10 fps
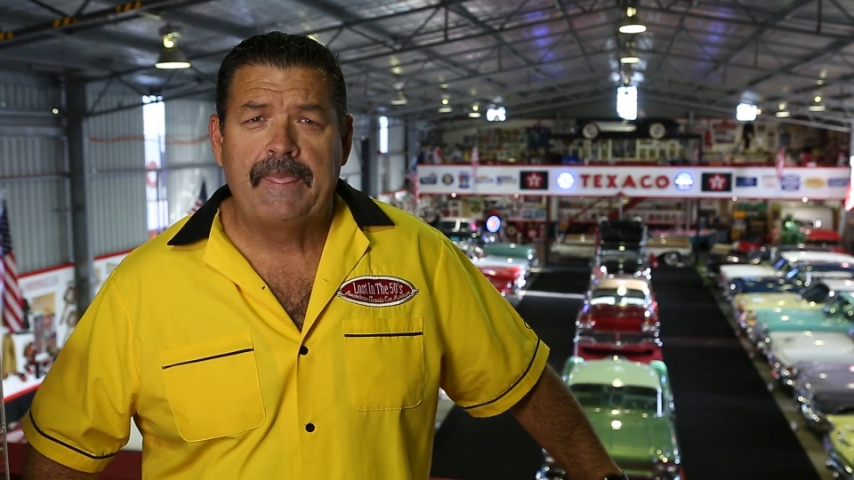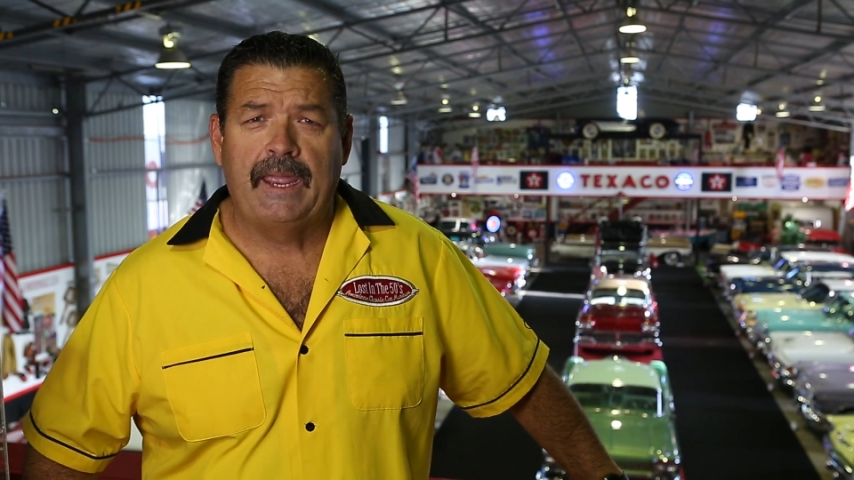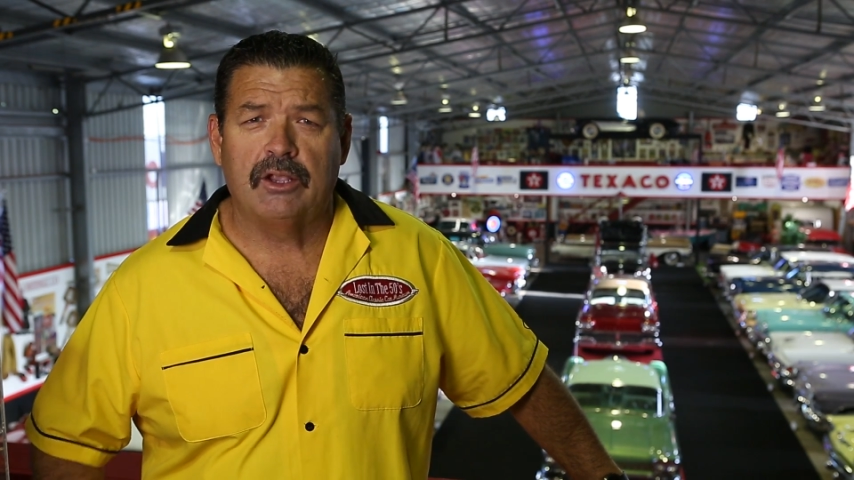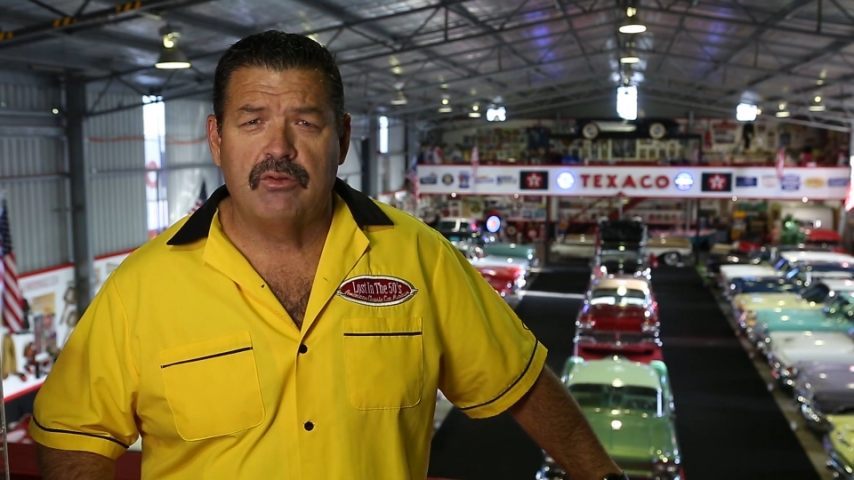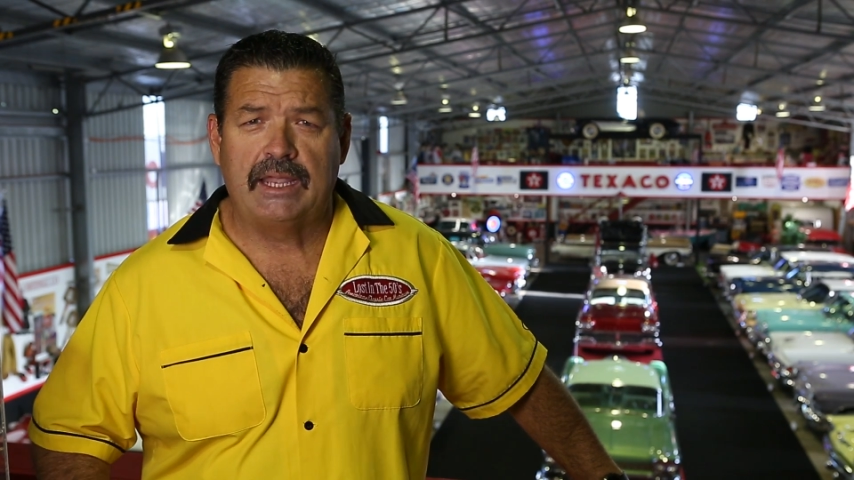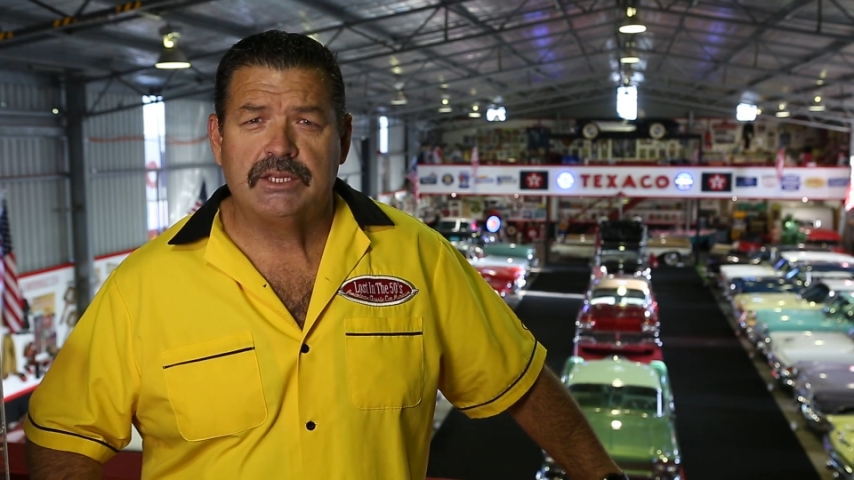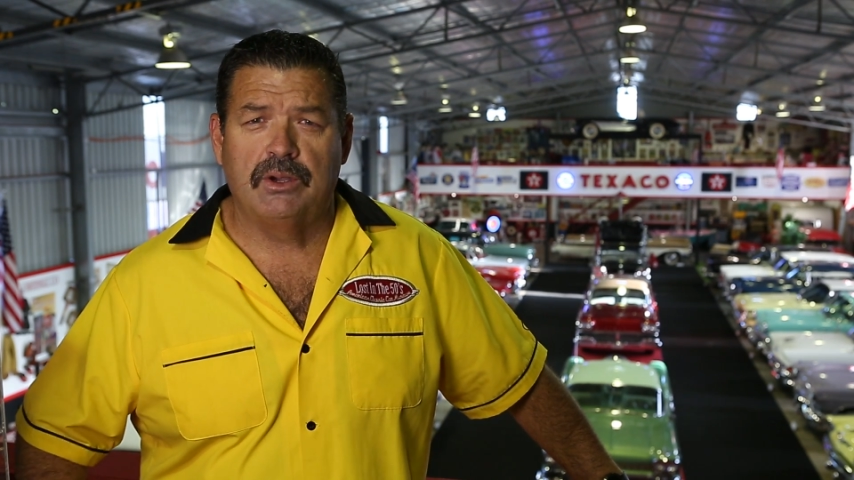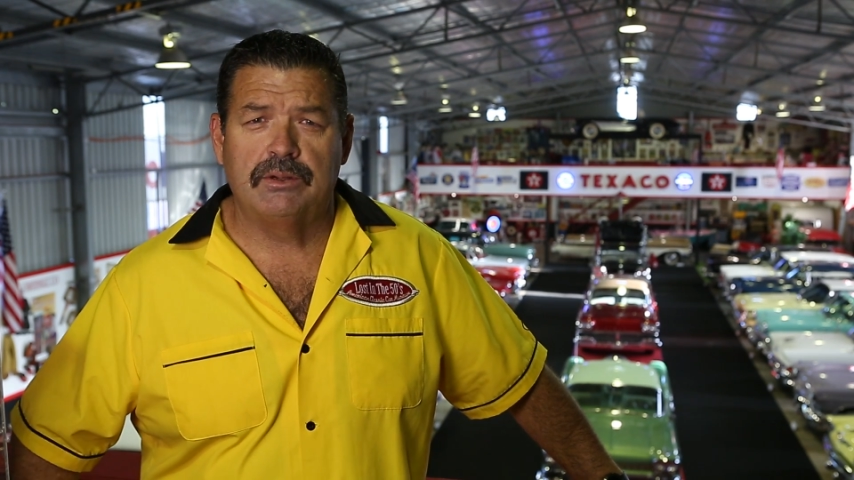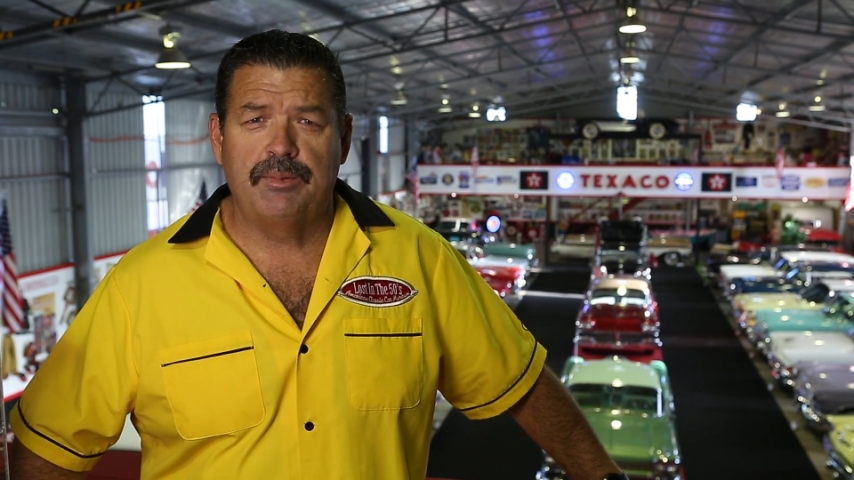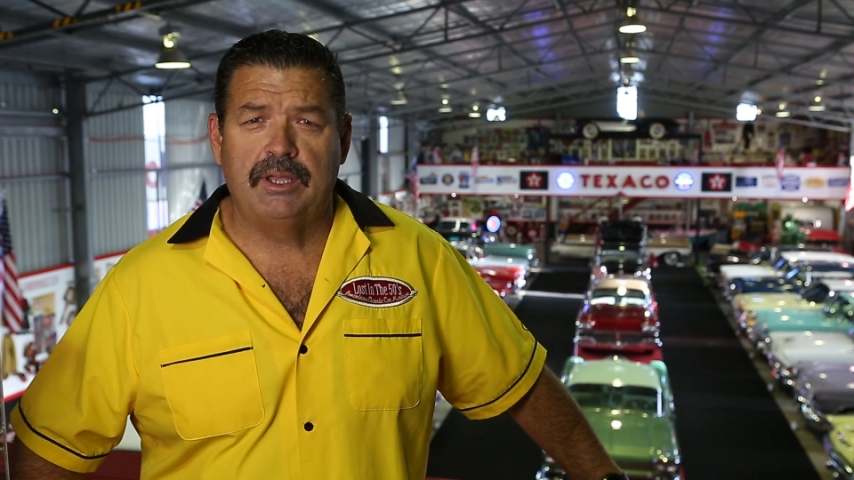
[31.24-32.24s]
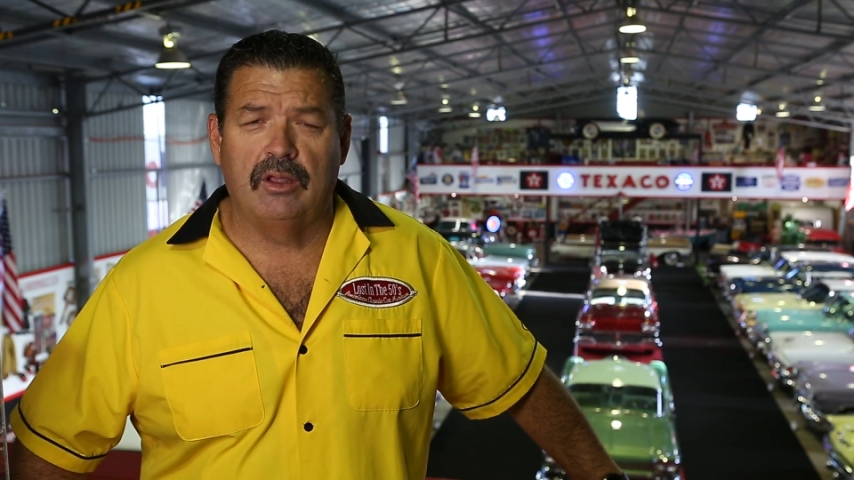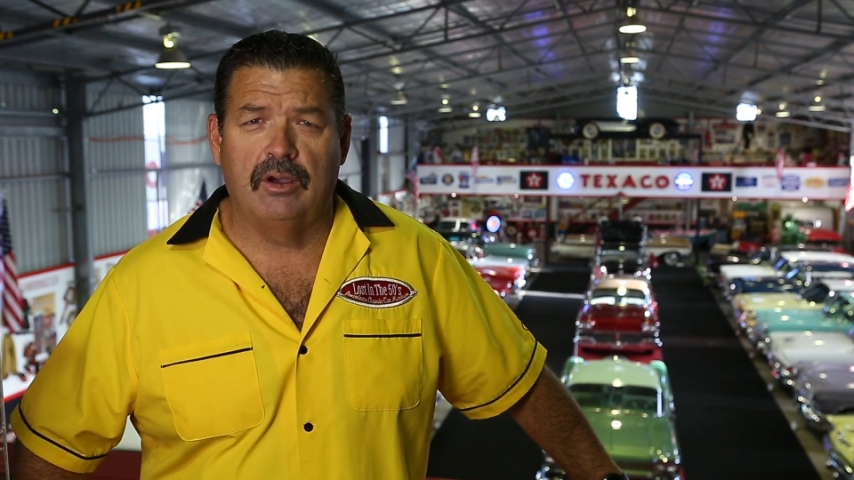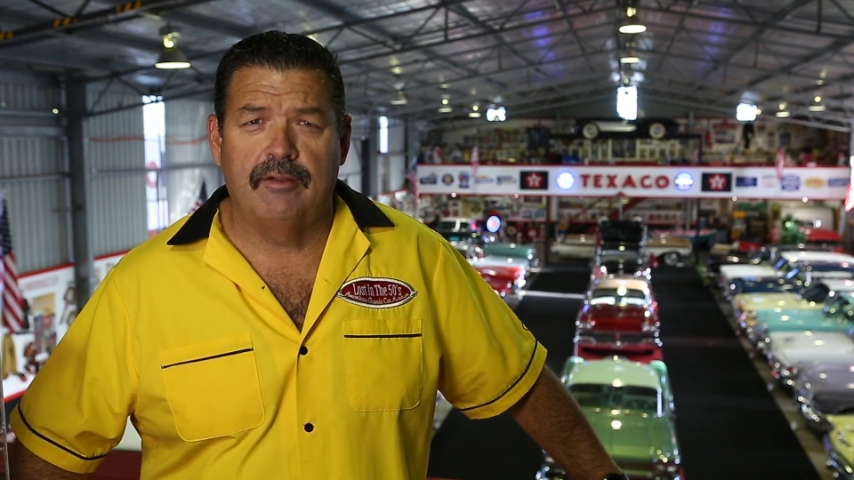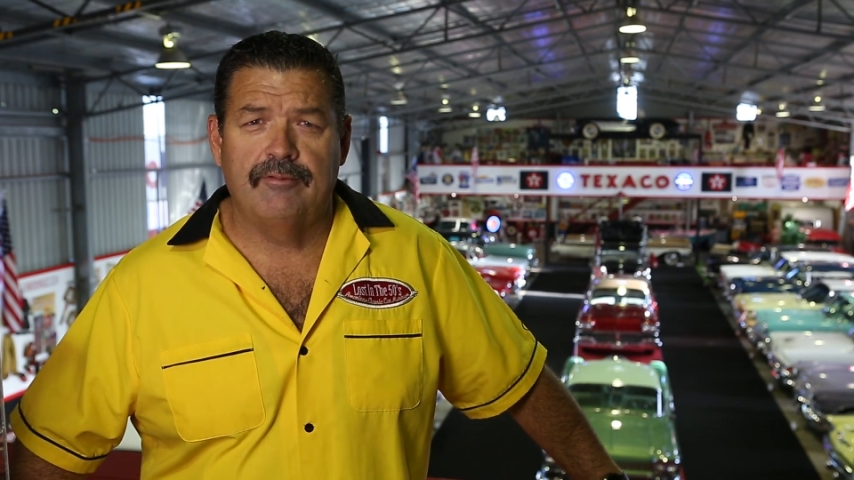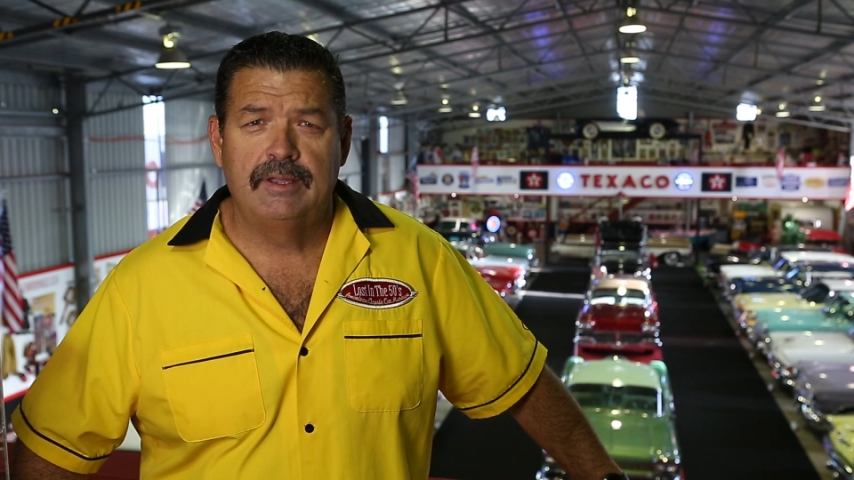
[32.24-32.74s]
and a great time to be
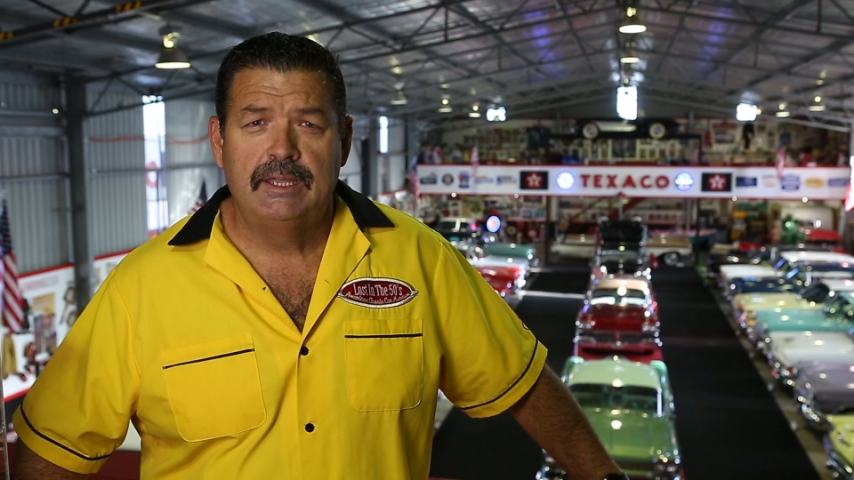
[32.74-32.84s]
alive.